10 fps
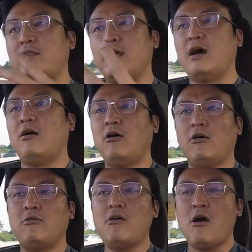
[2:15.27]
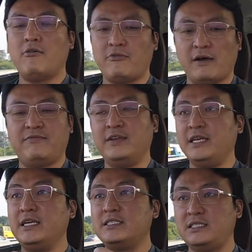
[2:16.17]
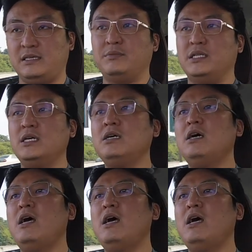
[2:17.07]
they are all roughly similar.